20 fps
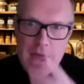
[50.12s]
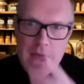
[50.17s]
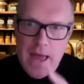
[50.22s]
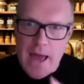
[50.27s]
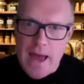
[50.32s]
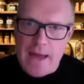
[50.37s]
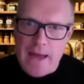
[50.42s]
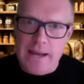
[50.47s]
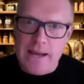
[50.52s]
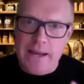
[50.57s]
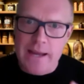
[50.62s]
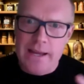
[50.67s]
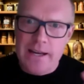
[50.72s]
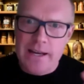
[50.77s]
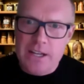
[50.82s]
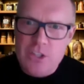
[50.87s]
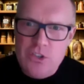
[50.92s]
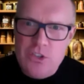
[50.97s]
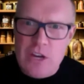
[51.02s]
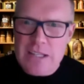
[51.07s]

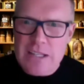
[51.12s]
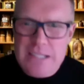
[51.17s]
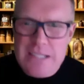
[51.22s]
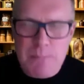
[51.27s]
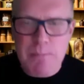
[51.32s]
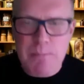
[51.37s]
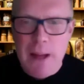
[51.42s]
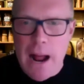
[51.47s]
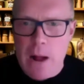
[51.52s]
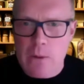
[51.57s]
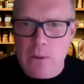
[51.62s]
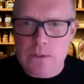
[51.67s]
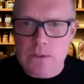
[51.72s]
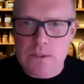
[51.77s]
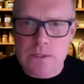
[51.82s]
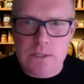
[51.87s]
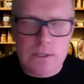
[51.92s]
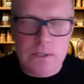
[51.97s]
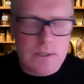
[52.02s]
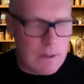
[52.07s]
I just
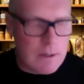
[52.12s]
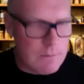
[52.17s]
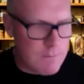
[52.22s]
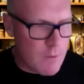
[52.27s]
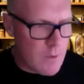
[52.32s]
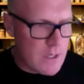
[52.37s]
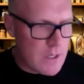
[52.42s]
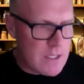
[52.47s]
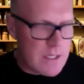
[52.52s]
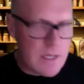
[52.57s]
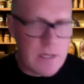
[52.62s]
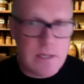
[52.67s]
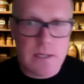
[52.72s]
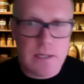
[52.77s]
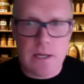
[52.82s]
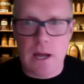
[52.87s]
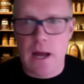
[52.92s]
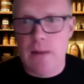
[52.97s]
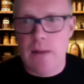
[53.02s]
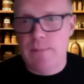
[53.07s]
about avoided
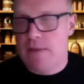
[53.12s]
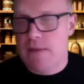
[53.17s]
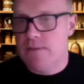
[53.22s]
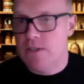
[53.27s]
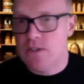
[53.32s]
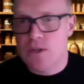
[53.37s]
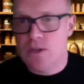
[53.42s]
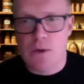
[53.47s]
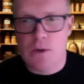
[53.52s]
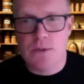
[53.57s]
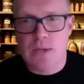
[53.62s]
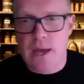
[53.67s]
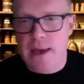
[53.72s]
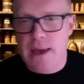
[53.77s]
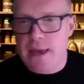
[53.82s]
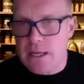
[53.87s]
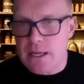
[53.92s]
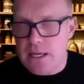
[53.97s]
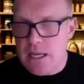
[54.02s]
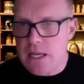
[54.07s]
having to go to
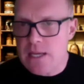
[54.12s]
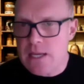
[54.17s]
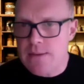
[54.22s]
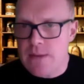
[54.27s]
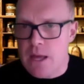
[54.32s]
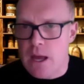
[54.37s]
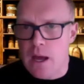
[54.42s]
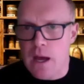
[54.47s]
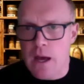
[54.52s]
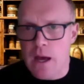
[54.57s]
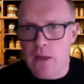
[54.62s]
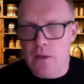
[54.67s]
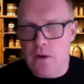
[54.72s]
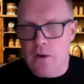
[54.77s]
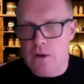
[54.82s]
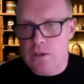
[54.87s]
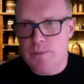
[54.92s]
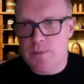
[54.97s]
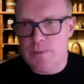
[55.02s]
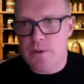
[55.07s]
A&E at the
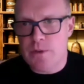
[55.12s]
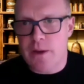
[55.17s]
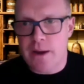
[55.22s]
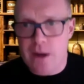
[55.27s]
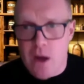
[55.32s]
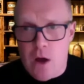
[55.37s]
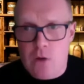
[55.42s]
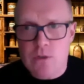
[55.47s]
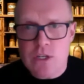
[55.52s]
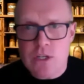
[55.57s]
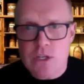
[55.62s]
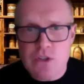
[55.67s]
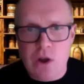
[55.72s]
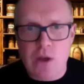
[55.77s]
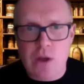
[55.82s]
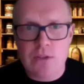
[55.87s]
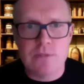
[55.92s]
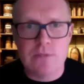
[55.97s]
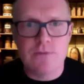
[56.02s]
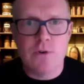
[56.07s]
hospital, and I only
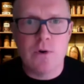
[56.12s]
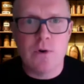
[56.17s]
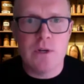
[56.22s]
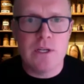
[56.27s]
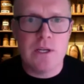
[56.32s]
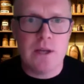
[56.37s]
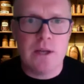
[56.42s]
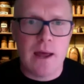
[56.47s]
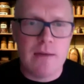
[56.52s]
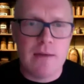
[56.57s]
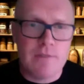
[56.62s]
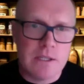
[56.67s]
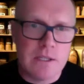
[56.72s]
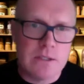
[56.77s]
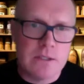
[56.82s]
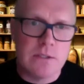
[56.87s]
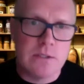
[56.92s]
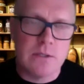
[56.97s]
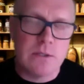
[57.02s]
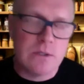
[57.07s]
just avoided
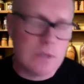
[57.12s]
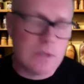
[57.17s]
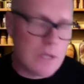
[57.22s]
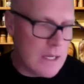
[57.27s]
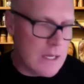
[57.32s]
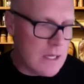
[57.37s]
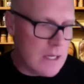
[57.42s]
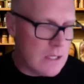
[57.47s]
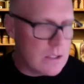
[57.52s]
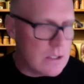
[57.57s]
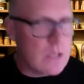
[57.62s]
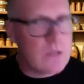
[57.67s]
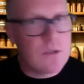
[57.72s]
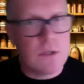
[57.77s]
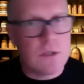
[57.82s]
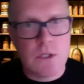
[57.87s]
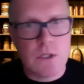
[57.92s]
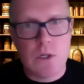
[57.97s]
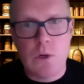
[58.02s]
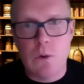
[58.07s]
having to
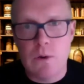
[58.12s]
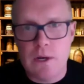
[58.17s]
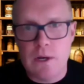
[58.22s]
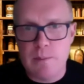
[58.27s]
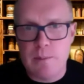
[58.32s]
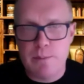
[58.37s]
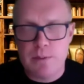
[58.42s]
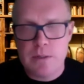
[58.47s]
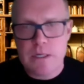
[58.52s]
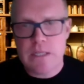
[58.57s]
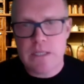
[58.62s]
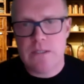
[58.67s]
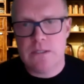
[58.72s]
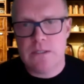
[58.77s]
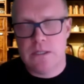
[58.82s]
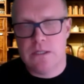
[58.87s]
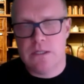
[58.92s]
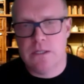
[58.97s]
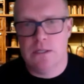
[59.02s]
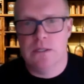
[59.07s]
call in a
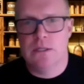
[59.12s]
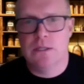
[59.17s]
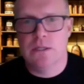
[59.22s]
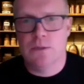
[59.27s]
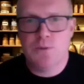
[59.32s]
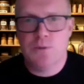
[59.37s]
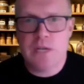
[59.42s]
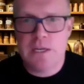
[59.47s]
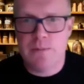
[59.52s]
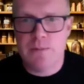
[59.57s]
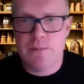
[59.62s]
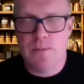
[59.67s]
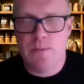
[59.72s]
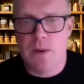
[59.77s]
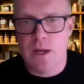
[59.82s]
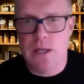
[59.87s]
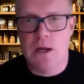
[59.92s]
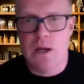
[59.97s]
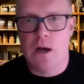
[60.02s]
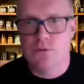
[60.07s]
priest to read me
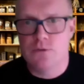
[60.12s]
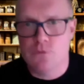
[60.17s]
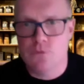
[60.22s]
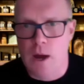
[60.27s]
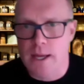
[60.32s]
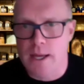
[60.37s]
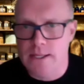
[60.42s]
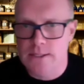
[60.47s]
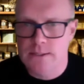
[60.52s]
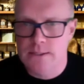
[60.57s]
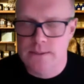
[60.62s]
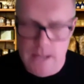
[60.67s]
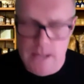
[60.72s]
my last rites.